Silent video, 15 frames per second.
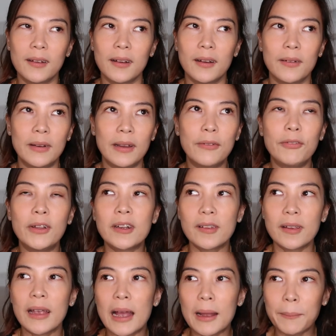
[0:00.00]
Or if there's
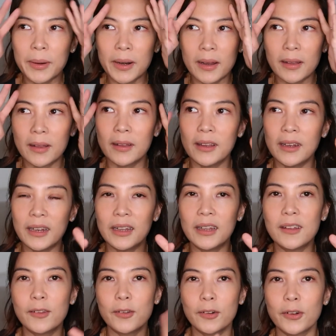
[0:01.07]
a camera that you need
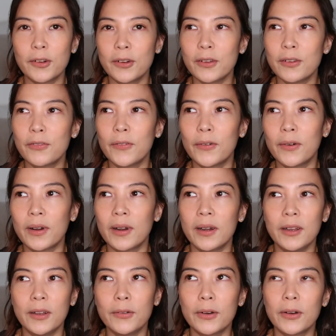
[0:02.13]
instructions for or
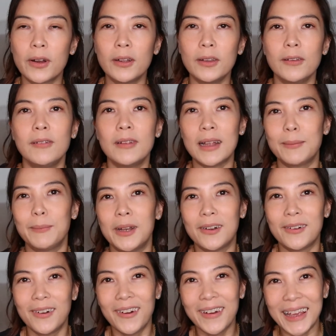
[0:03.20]
you don't know how to use, let me
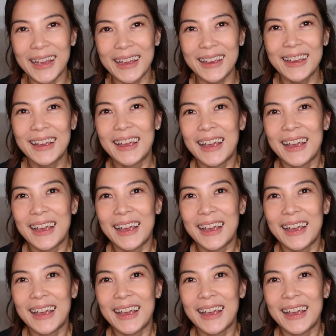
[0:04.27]
know, okay?